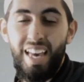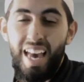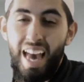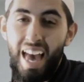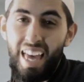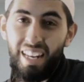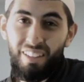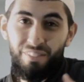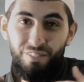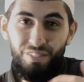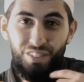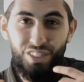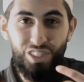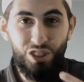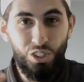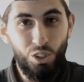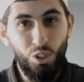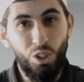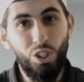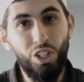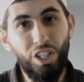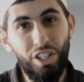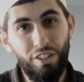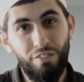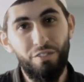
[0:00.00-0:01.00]
And if you're still
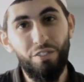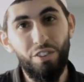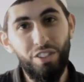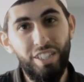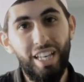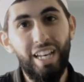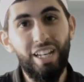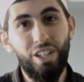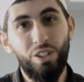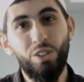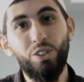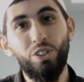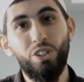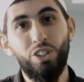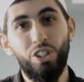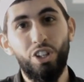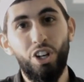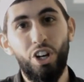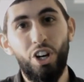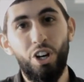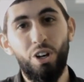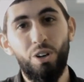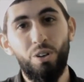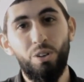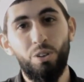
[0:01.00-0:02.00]
looking for that good
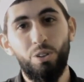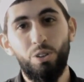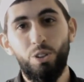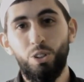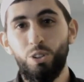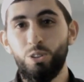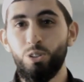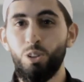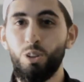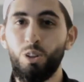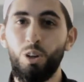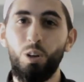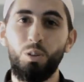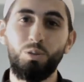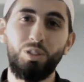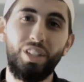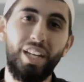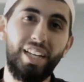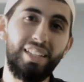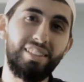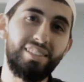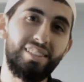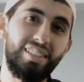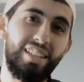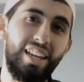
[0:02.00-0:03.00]
girl, don't go
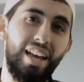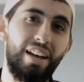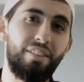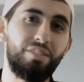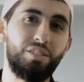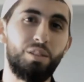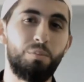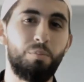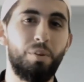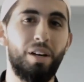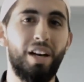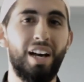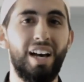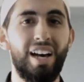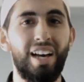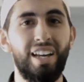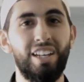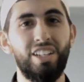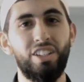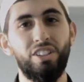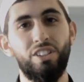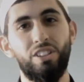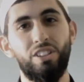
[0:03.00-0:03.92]
chasing after behind